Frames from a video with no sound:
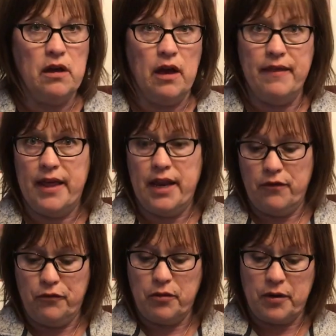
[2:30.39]
And then
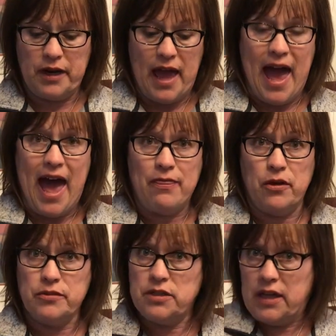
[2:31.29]
if we were going to add
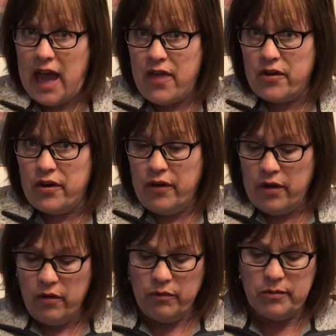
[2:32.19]
those together,
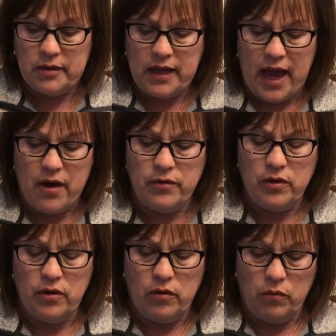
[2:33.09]
we would count
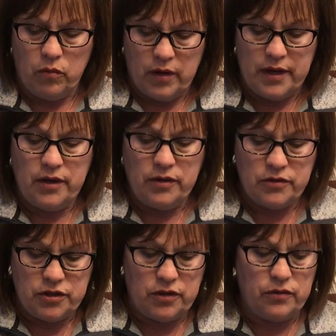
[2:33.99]
1,
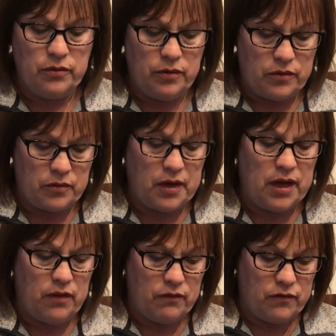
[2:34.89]
2, 3,
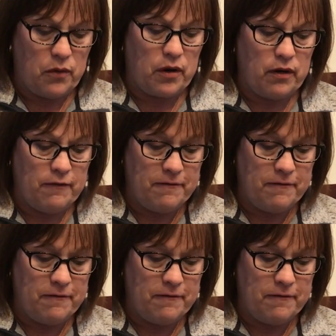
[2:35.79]
4,